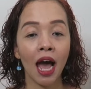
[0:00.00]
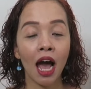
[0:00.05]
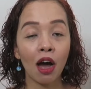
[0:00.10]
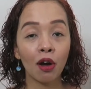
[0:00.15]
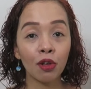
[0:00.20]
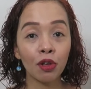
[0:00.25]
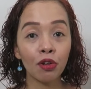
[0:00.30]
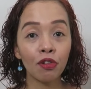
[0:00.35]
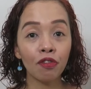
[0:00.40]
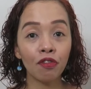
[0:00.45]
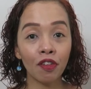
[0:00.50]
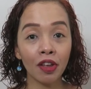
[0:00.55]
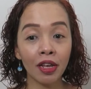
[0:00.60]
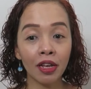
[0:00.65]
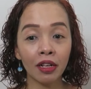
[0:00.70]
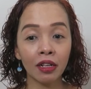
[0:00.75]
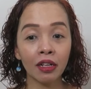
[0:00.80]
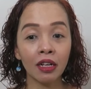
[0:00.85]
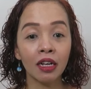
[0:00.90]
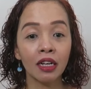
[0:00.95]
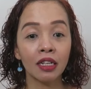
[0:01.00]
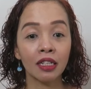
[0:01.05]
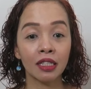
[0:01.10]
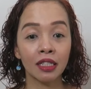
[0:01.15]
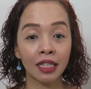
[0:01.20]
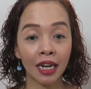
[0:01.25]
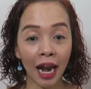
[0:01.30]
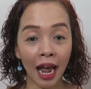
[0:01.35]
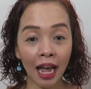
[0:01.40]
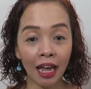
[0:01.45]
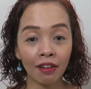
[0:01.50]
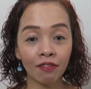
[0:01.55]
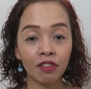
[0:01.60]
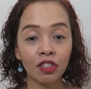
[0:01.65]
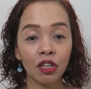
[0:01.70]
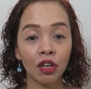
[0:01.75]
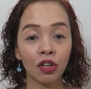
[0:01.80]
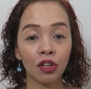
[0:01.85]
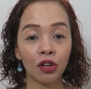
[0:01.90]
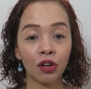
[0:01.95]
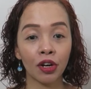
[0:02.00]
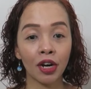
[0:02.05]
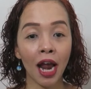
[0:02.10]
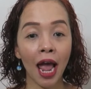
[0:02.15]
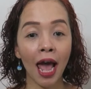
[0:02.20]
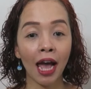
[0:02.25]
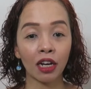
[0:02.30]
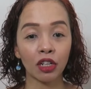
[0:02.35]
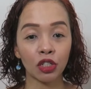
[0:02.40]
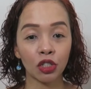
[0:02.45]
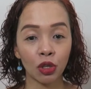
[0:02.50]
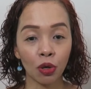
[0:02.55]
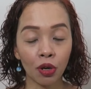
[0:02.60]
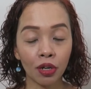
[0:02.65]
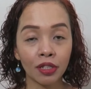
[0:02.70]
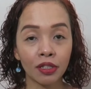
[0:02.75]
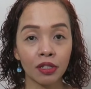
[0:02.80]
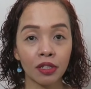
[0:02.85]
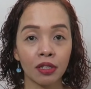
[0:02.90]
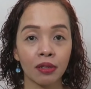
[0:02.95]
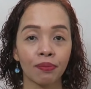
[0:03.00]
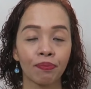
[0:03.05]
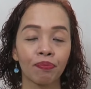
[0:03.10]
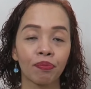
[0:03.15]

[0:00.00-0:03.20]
How you feel drives your actions.